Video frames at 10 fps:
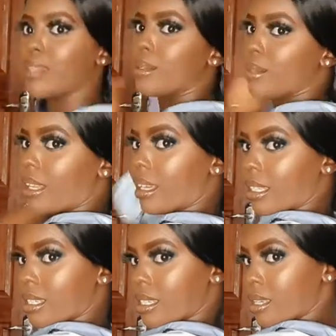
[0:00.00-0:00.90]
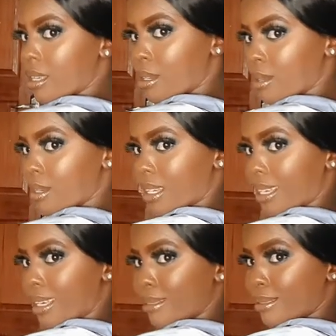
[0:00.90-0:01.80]
Look at that. Look at
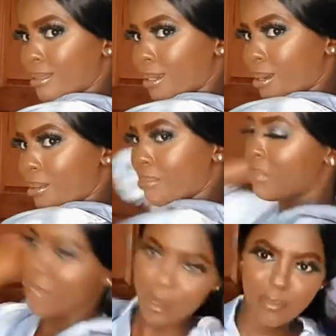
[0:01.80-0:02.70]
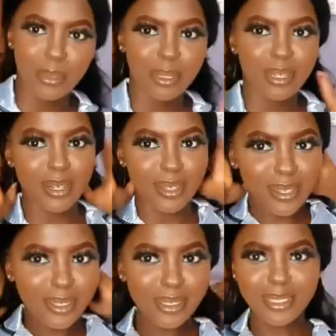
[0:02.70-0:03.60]
that. Oh baby
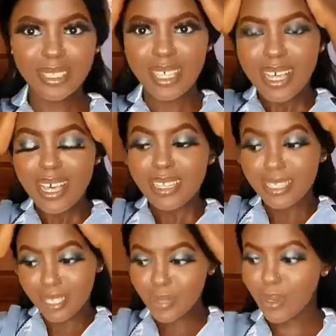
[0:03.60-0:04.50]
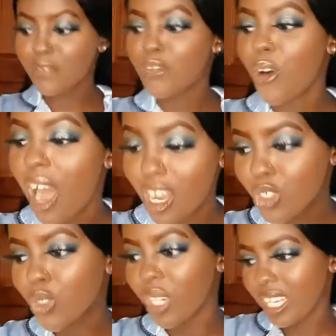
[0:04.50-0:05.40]
girl this one for
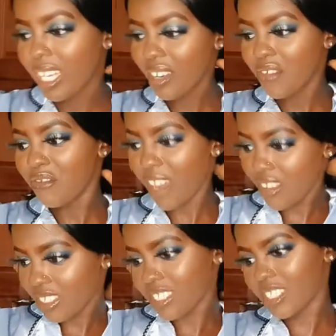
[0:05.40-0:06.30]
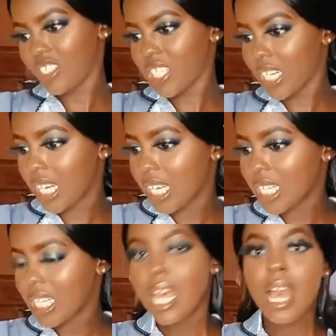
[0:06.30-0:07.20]
actually 500 shillings
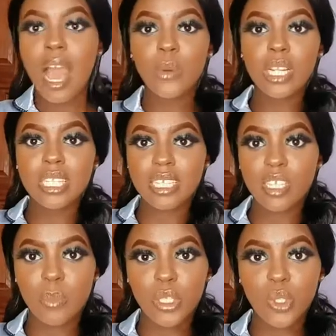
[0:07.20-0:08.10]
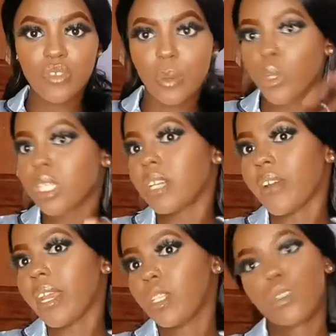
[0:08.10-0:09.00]
i will insert a picture of the model right
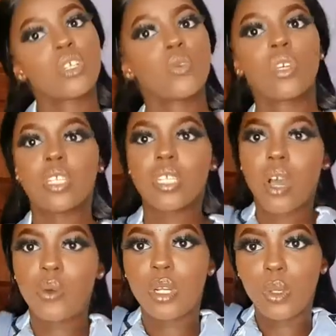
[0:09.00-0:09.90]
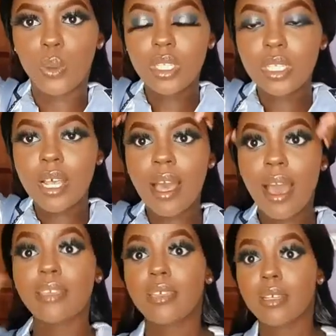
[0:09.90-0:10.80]
here so that you can see how it looks i
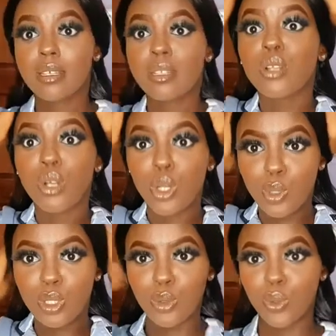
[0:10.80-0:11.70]
think it looks so